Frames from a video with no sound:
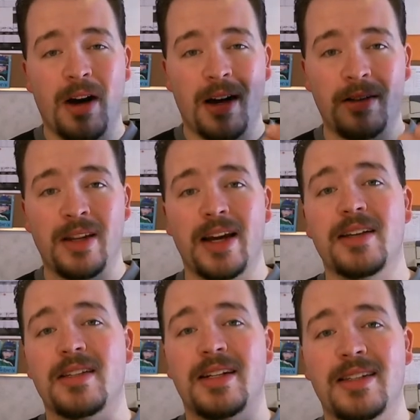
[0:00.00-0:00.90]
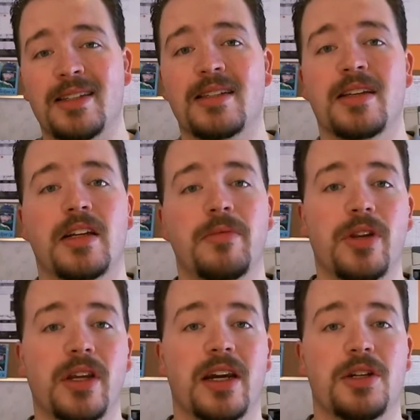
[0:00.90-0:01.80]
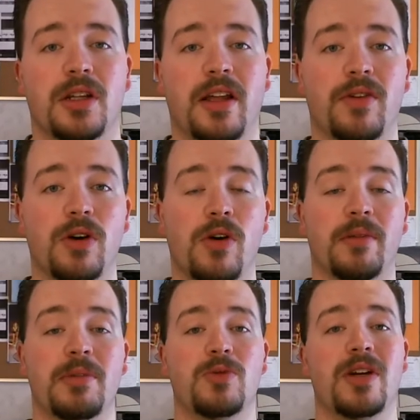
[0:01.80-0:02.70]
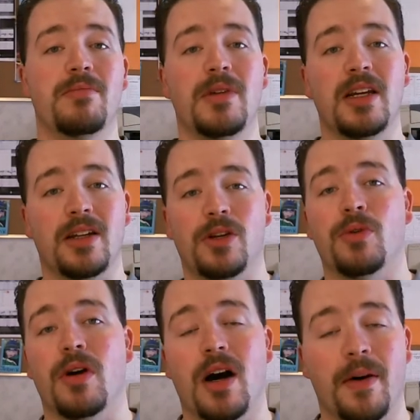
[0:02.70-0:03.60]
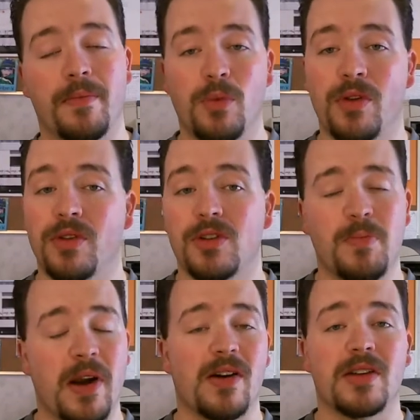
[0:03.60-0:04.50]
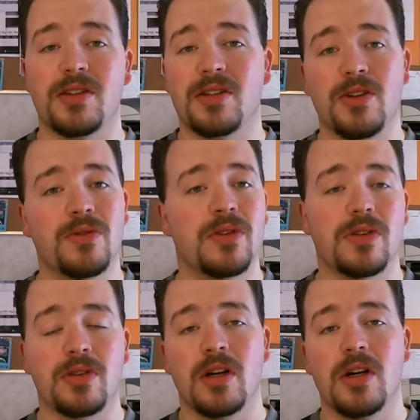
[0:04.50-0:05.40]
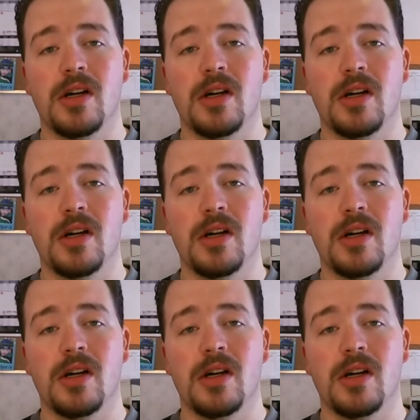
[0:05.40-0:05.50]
a nice consistent communication level going between me and you, whether it's parents, students,